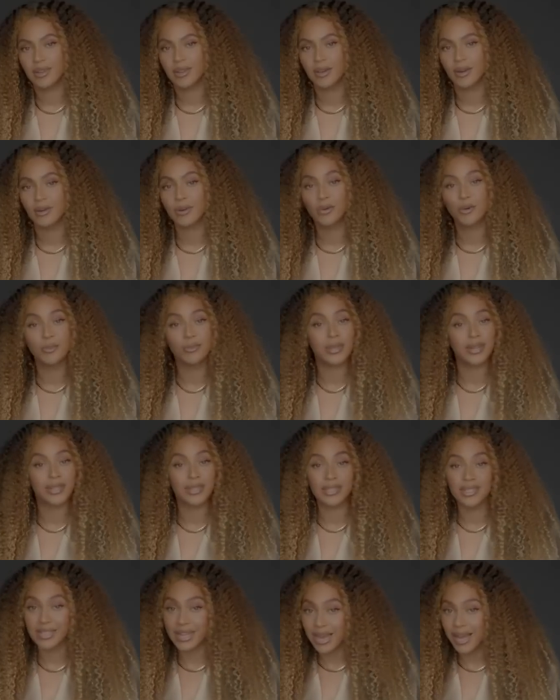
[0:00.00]
a group that
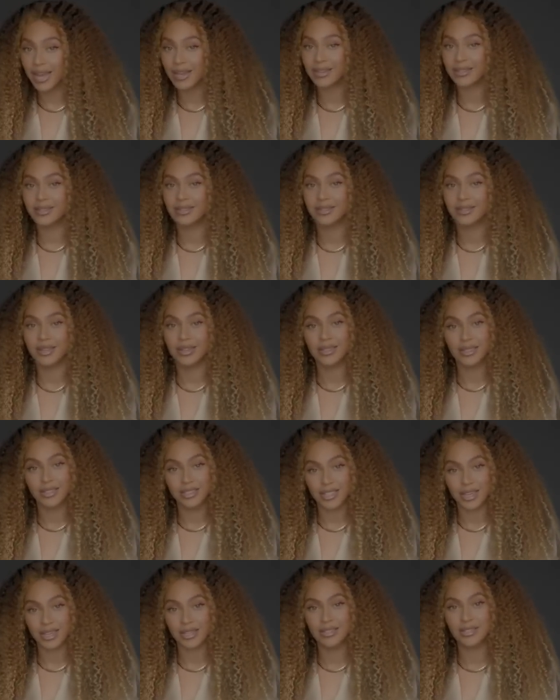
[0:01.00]
does not get the
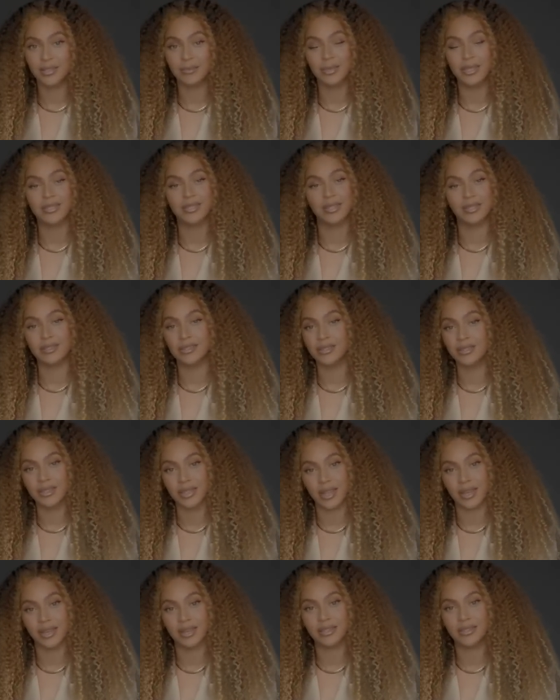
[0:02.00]
chance to be center
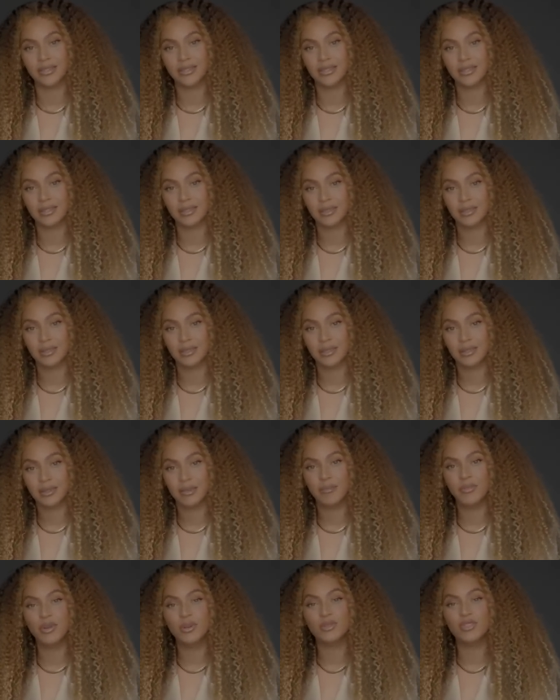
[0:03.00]
stage.
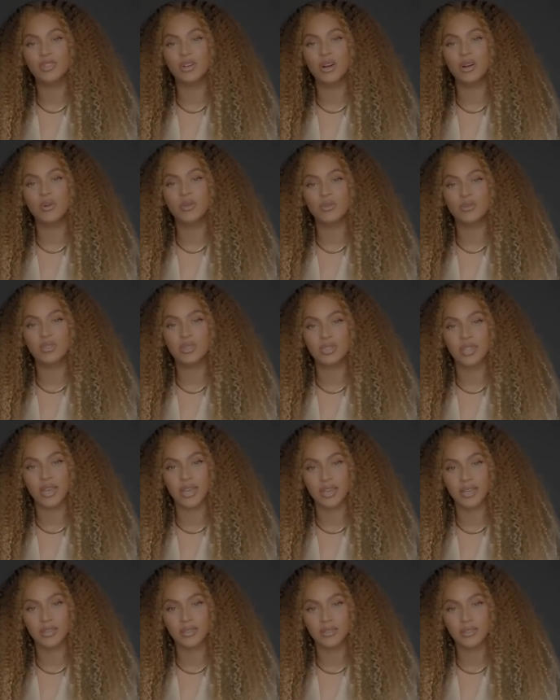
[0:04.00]
Build your own
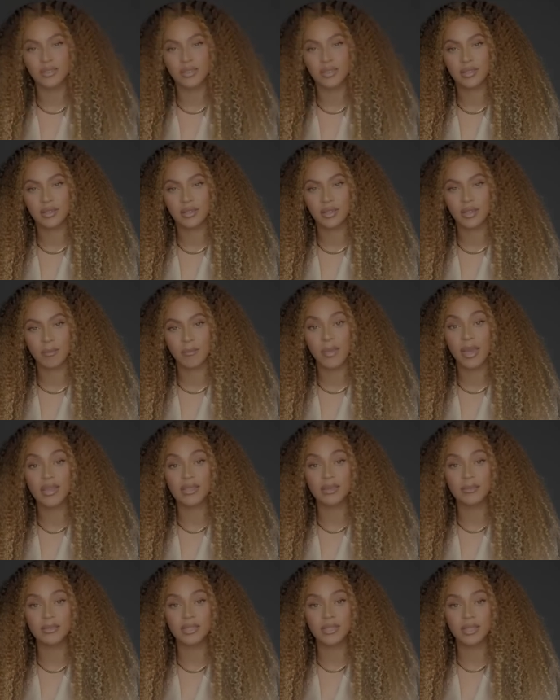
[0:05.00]
stage and
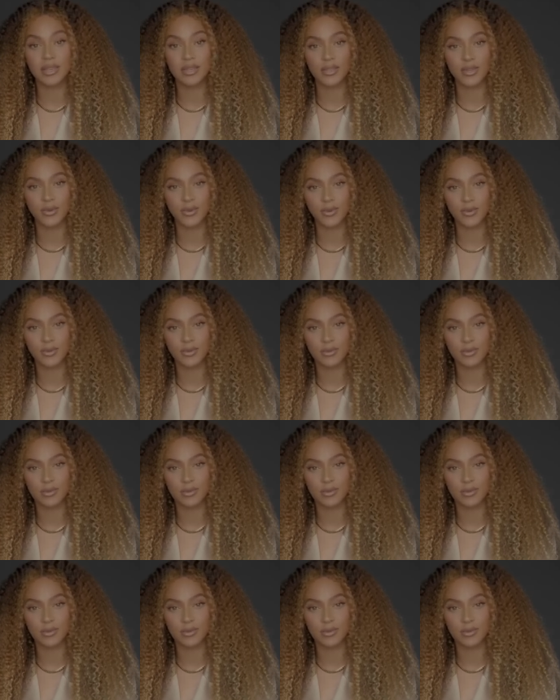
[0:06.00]
make them see you.